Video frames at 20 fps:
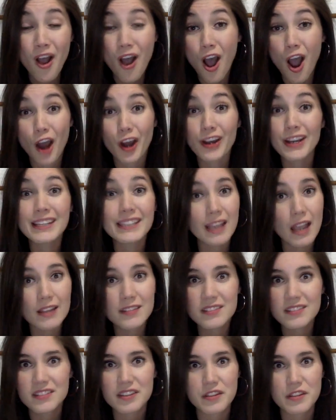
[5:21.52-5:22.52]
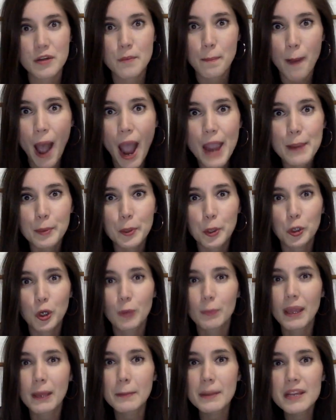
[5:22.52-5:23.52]
are against the Bible. Or
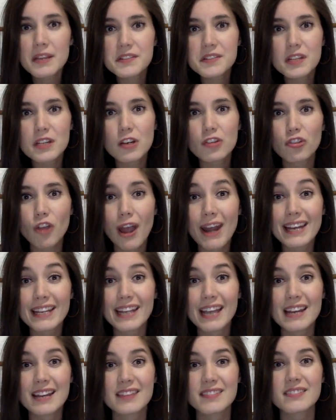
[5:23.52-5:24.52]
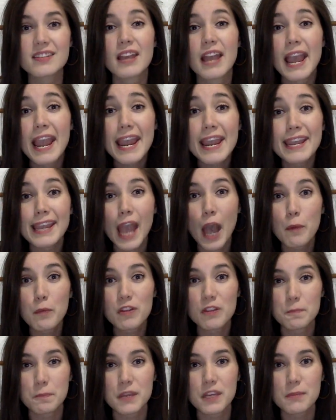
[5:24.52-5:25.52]
maybe he's going to try to get us to hang out
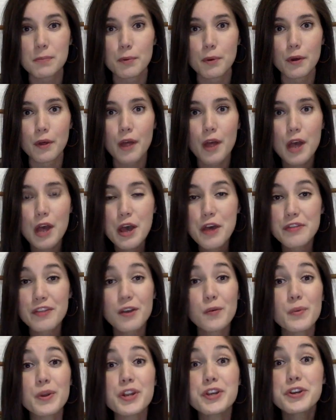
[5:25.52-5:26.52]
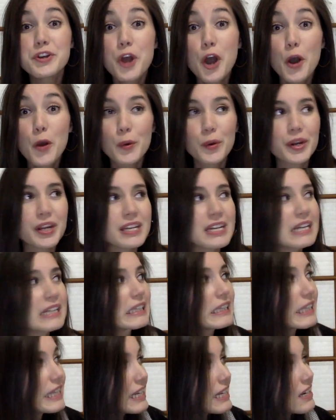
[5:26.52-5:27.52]
with people that we know are going to
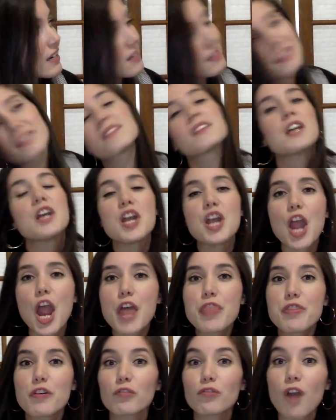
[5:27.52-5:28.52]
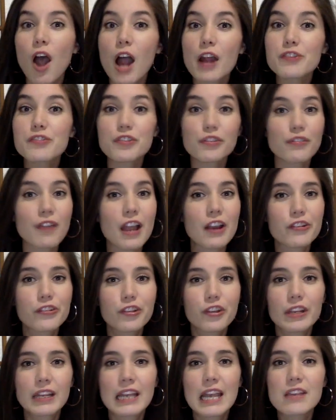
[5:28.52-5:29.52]
lead us in the wrong
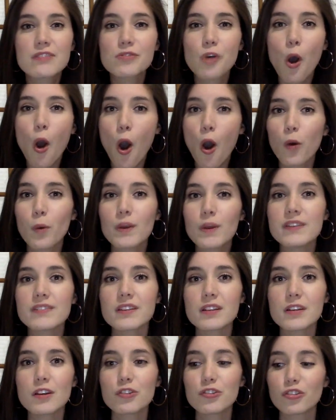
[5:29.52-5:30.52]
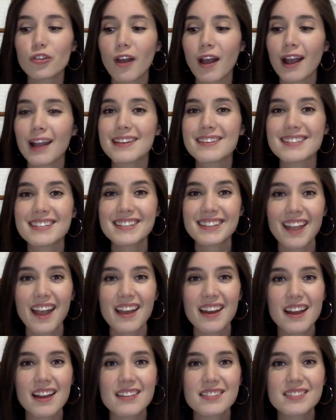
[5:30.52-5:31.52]
direction. He's always going to try to get
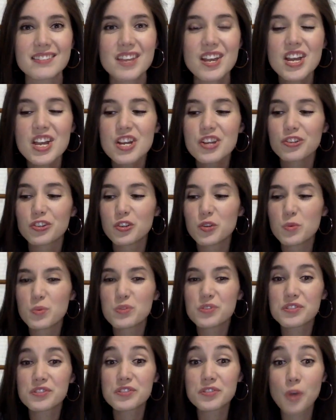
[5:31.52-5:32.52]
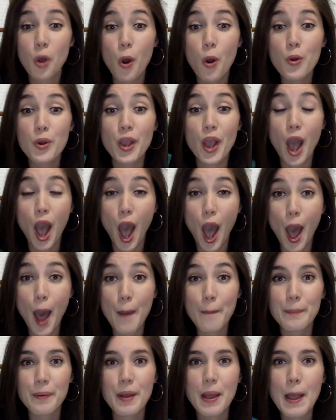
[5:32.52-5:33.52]
us to soak
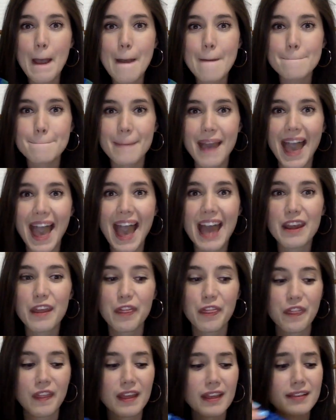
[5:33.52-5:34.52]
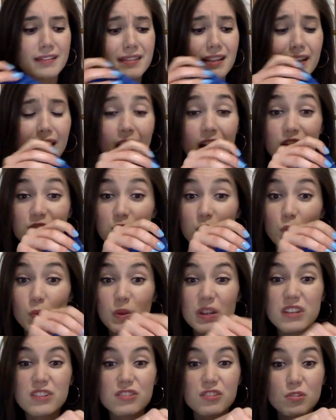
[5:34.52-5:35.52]
up bad things. And guys, when
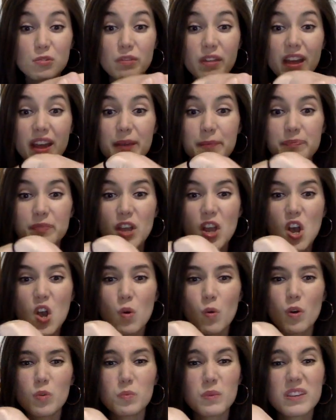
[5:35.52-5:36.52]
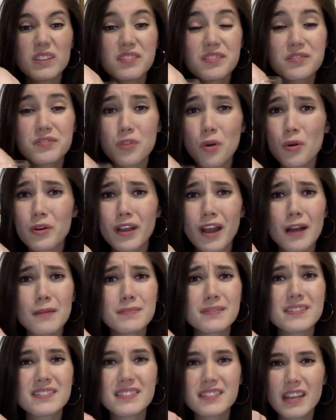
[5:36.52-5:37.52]
we do that, when we soak up
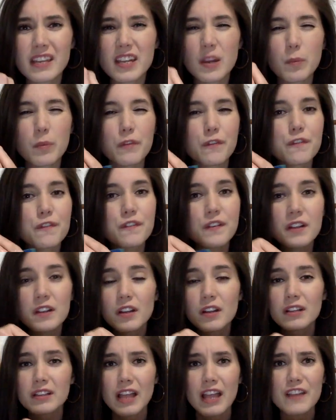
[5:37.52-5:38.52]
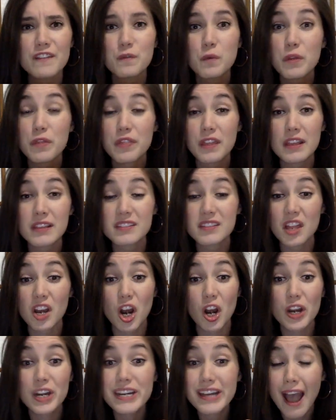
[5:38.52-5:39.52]
sin and we fill our life with things that
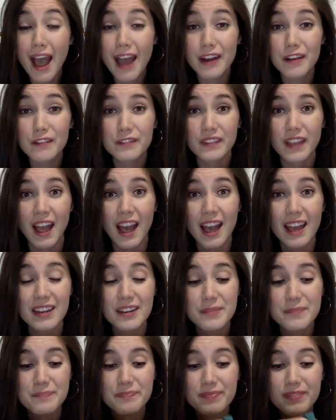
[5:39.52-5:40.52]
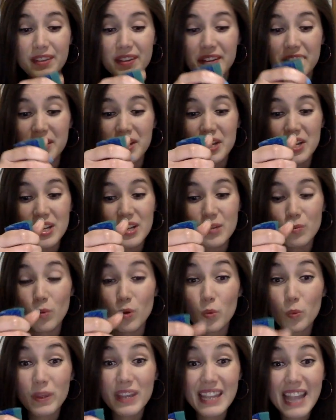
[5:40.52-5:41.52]
are not of God,
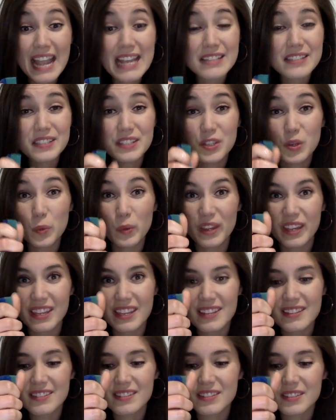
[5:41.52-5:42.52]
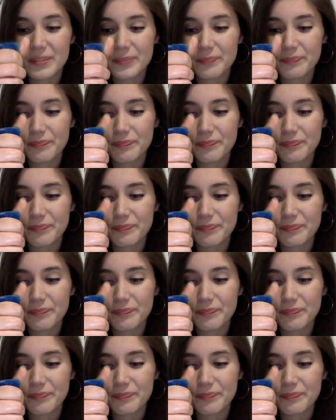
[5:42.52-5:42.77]
when we get squeezed,